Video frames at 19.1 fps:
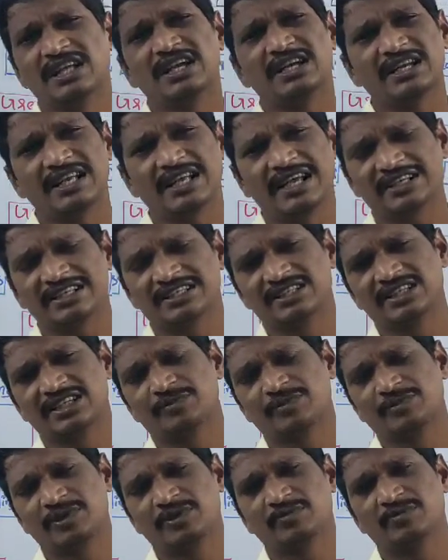That
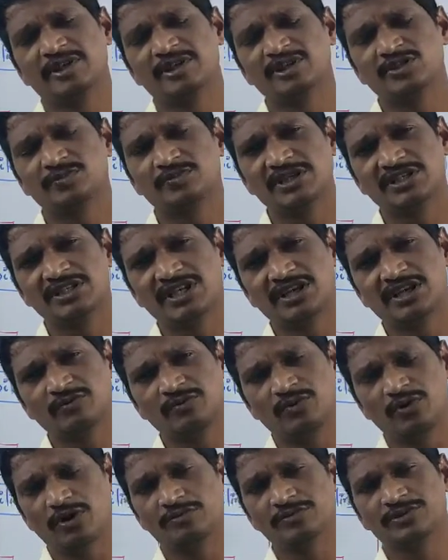accessory pigments
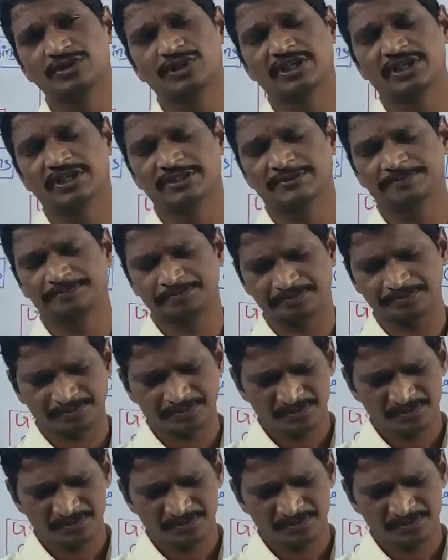majorly forms the